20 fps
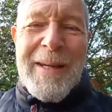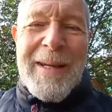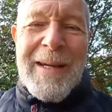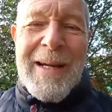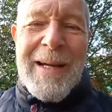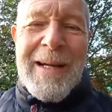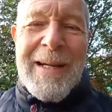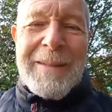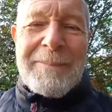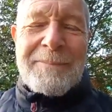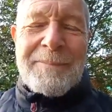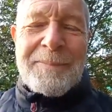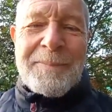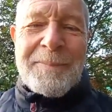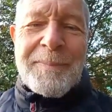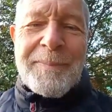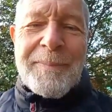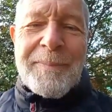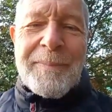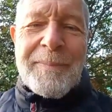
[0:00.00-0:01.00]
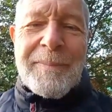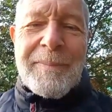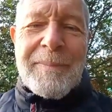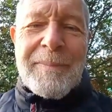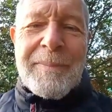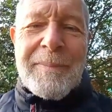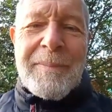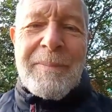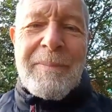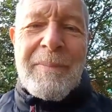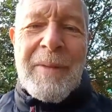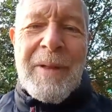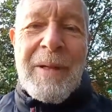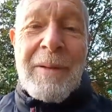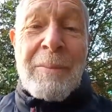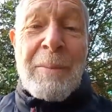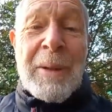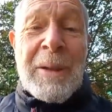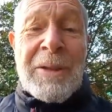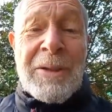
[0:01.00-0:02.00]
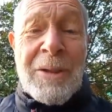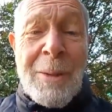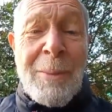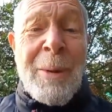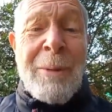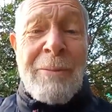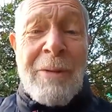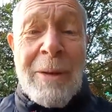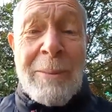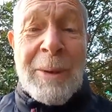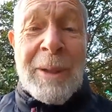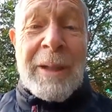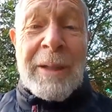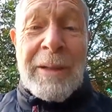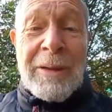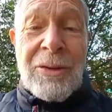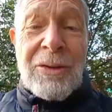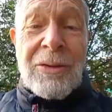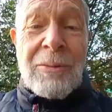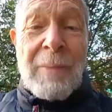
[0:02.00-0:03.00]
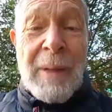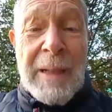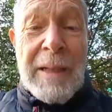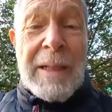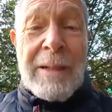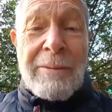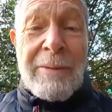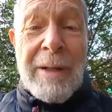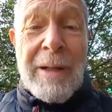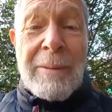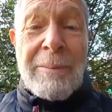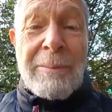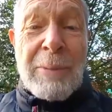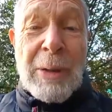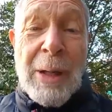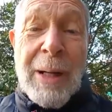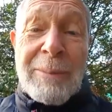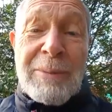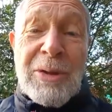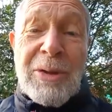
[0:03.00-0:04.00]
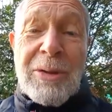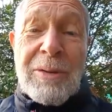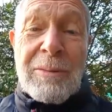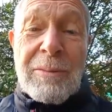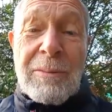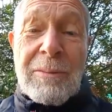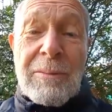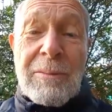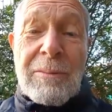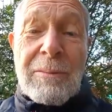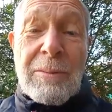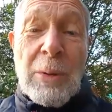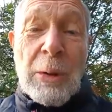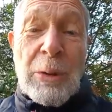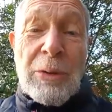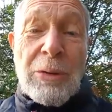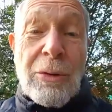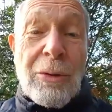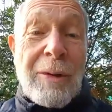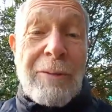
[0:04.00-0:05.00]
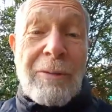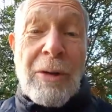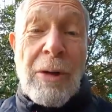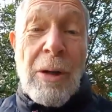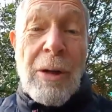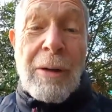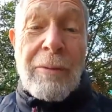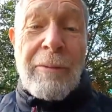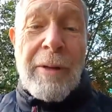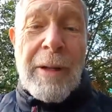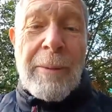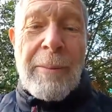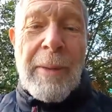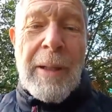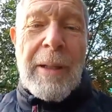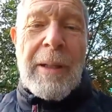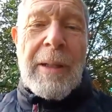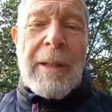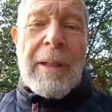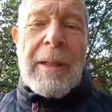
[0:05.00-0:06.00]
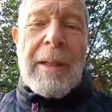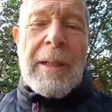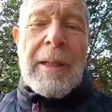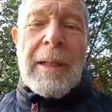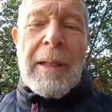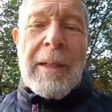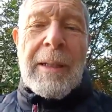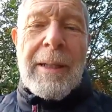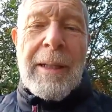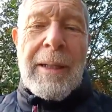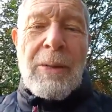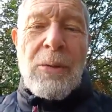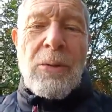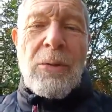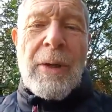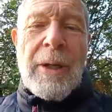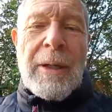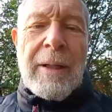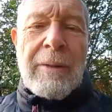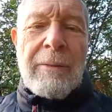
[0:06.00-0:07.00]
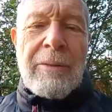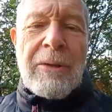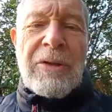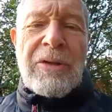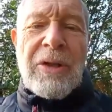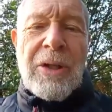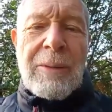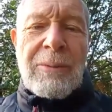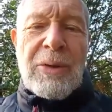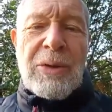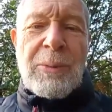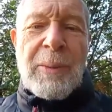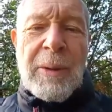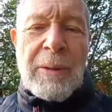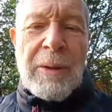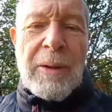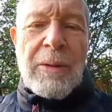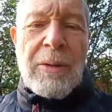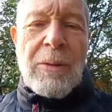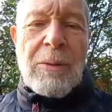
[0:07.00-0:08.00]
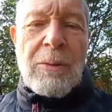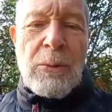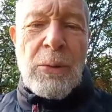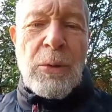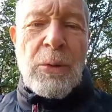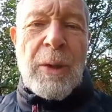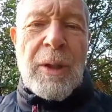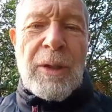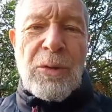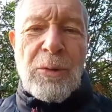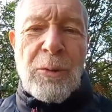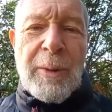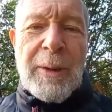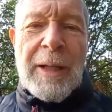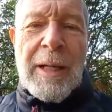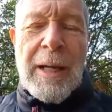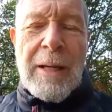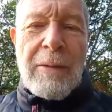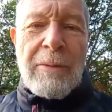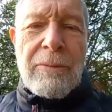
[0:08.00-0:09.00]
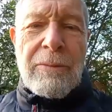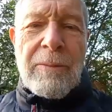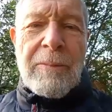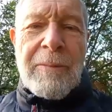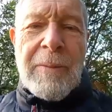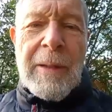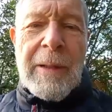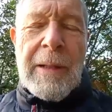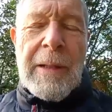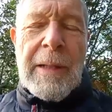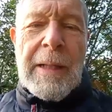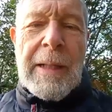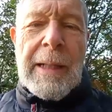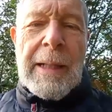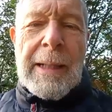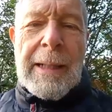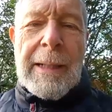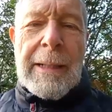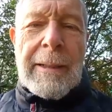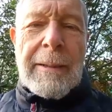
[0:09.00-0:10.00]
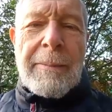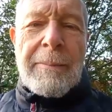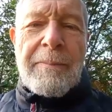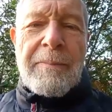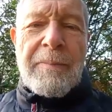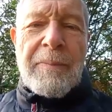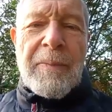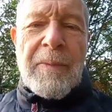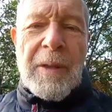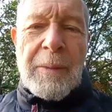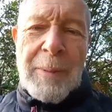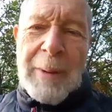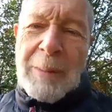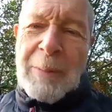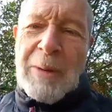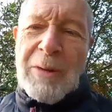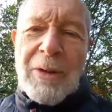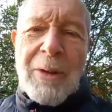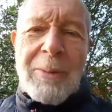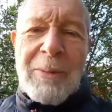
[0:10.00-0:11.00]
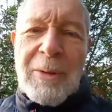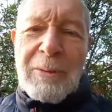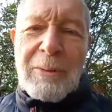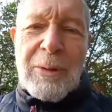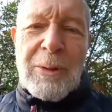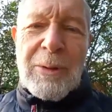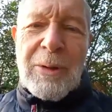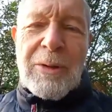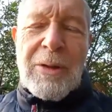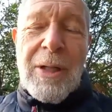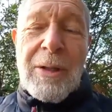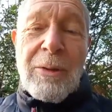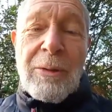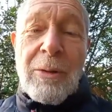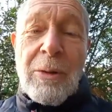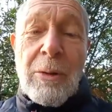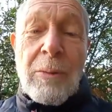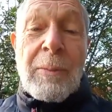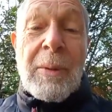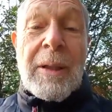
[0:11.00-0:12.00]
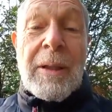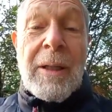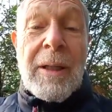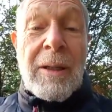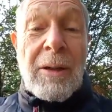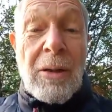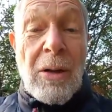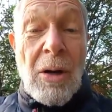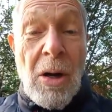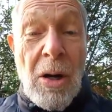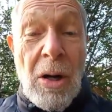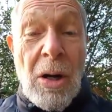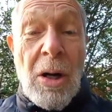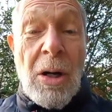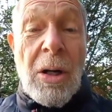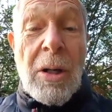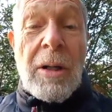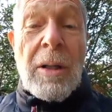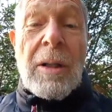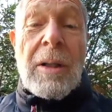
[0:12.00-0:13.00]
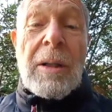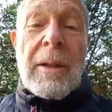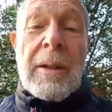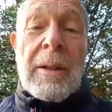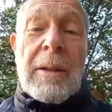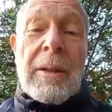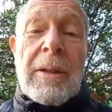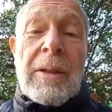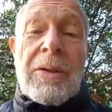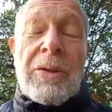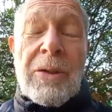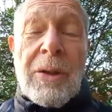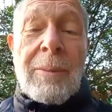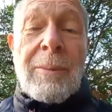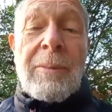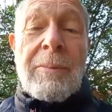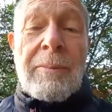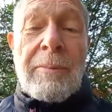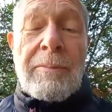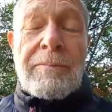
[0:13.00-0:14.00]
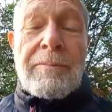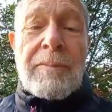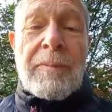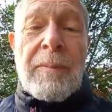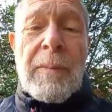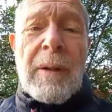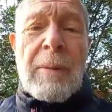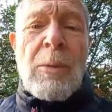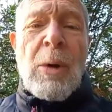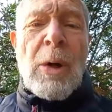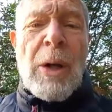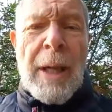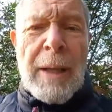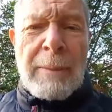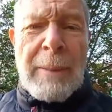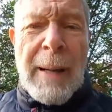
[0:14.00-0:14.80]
But some of them, at least, many of them, perhaps most or even all of them, they do have the same spirit or rooh as we have. There may be some differences, I don't know, but there are some, they're more like